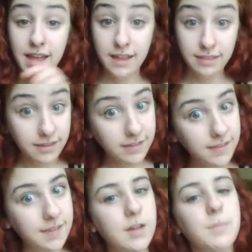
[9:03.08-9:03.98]

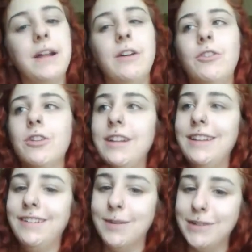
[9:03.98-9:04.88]
this year, but I was already
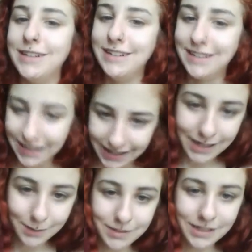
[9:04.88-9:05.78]
accepted into
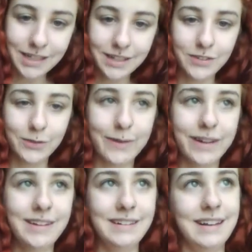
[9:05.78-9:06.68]
AMDA, so I
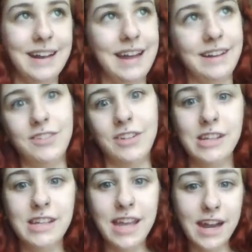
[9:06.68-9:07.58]
didn't actually
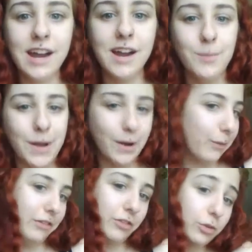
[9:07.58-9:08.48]
care about
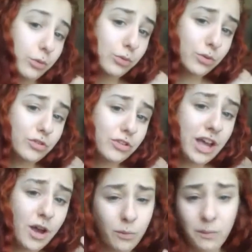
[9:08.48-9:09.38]
what schools
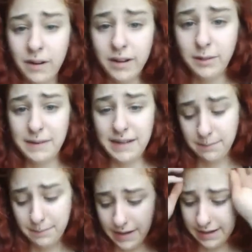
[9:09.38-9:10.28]
wanted me.
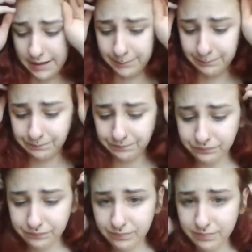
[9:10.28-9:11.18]
But
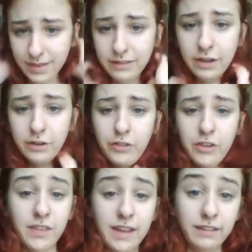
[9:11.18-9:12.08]
there's
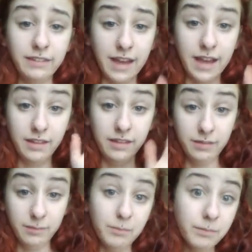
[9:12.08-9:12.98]
this thing that
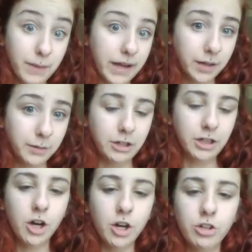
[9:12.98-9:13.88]
my community
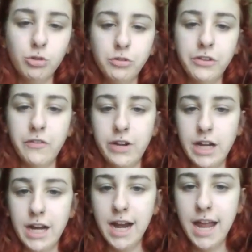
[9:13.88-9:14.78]
college holds every
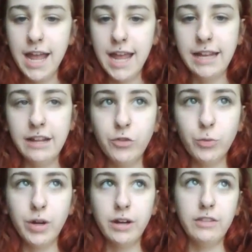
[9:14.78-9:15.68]
year, and it's
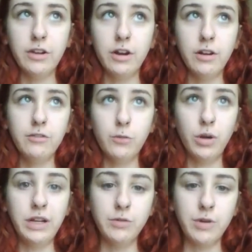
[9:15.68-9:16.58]
where there are
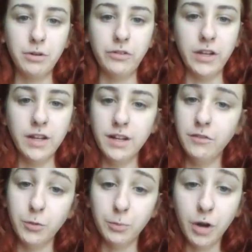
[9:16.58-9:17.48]
40
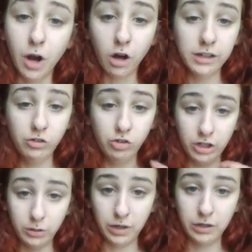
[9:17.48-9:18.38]
representatives from college
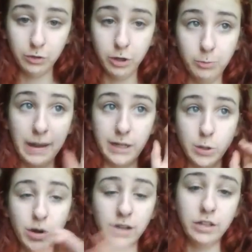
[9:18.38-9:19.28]
in one room, and
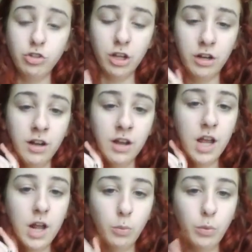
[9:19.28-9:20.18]
you audition
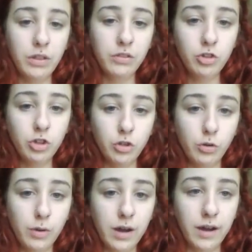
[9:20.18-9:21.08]
with
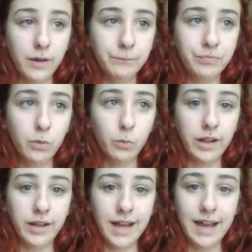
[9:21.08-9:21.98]
two
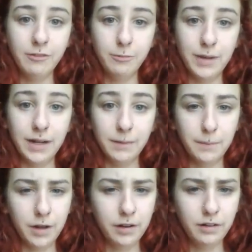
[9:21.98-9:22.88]
1.5
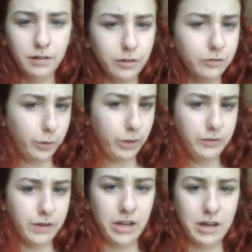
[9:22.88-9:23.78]
minute or
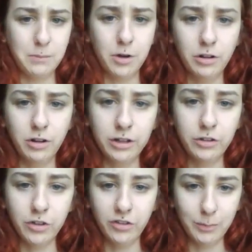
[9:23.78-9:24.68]
45 second
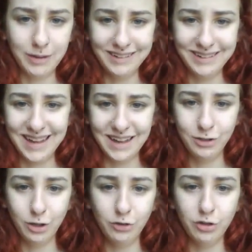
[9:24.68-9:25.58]
monologues, so it's 1.5
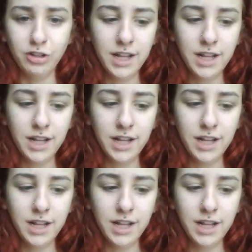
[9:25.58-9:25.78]
minutes total,